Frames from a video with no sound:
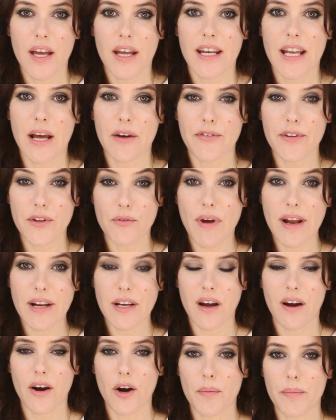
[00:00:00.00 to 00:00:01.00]
Now for the
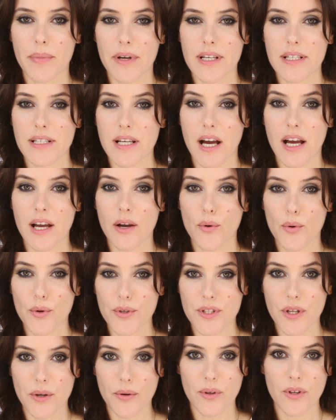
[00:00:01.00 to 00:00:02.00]
red carpet, I
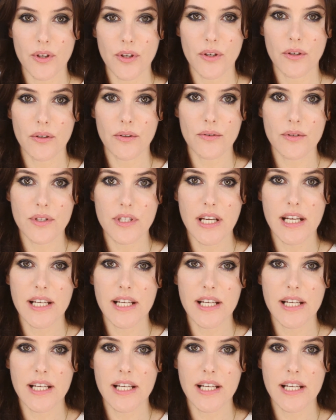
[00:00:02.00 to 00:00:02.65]
also used